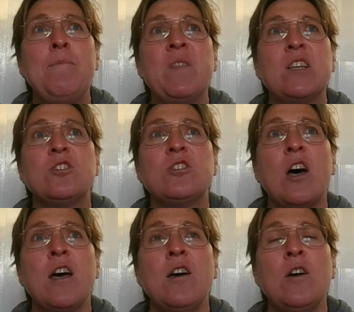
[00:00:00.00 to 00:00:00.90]

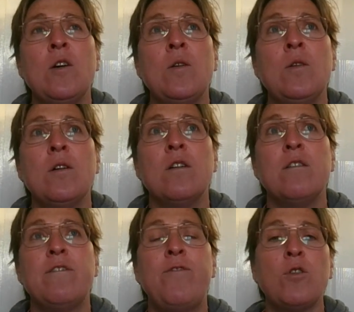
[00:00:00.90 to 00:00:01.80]
So
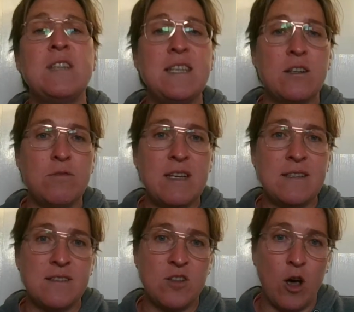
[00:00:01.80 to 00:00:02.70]
40 degrees
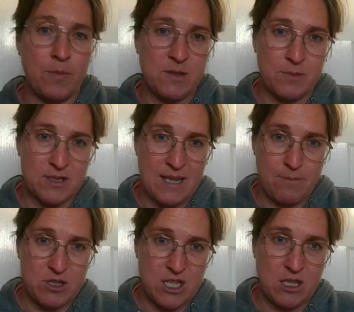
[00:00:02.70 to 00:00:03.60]
is the optimal
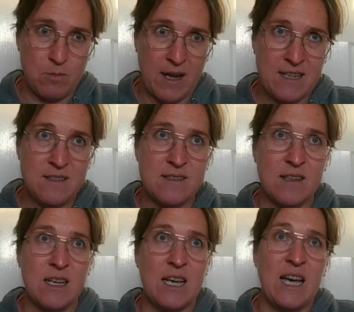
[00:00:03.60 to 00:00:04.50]
temperature you want.
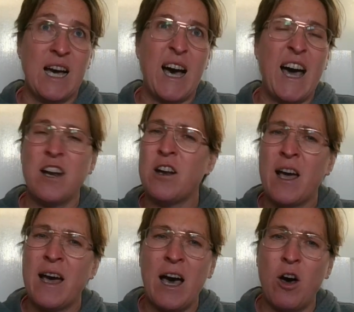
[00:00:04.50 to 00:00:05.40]
I don't
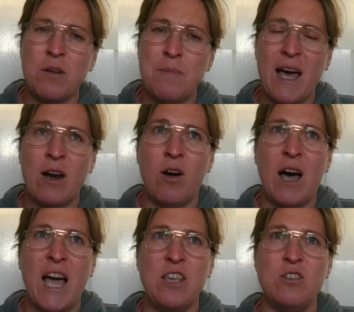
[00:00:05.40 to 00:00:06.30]
know how hot mine are.
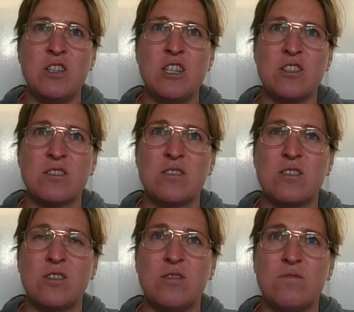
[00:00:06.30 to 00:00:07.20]
I usually
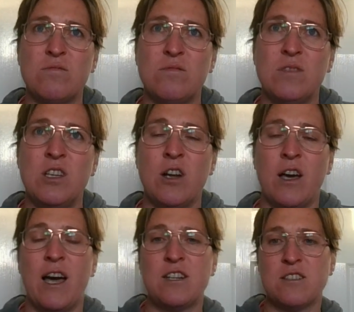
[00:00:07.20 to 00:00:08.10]
just,
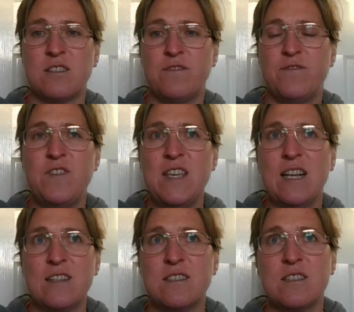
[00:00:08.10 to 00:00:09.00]
I just feel
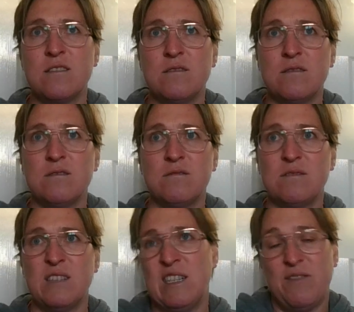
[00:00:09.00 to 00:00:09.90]
it.
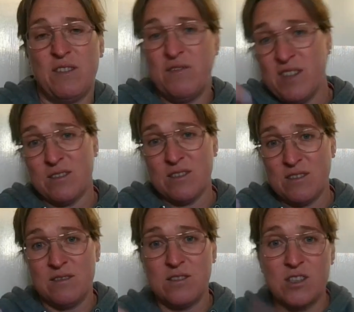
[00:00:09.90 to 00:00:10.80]
And if it feels
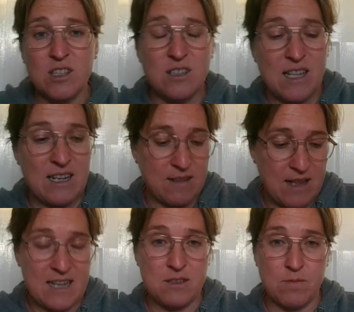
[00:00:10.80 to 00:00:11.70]
good, then
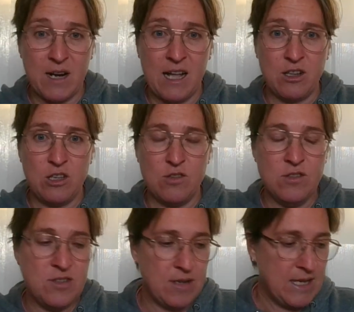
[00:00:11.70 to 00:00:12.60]
that's what I'll
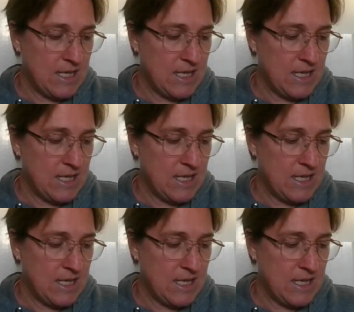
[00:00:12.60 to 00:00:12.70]
use.